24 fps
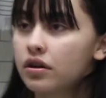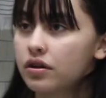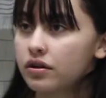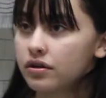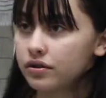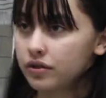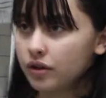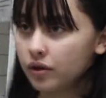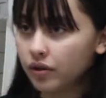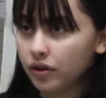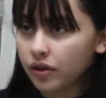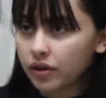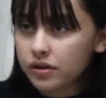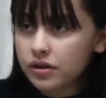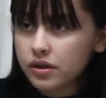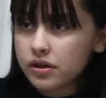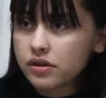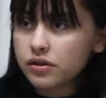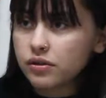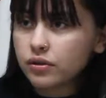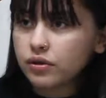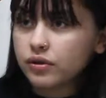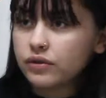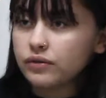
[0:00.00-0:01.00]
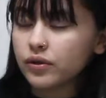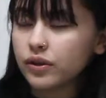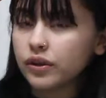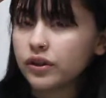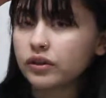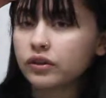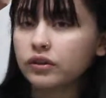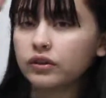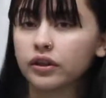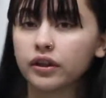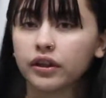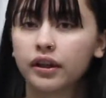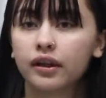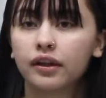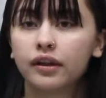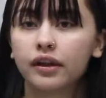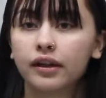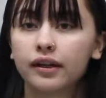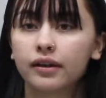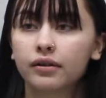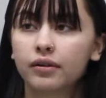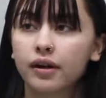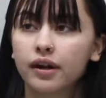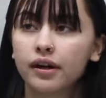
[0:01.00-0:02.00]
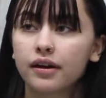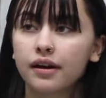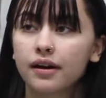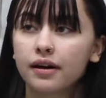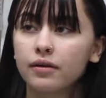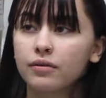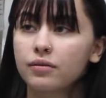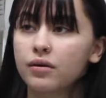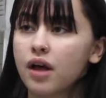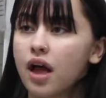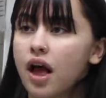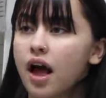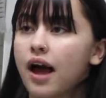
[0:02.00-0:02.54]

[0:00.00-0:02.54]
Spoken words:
So this is sort of what they're looking like right now.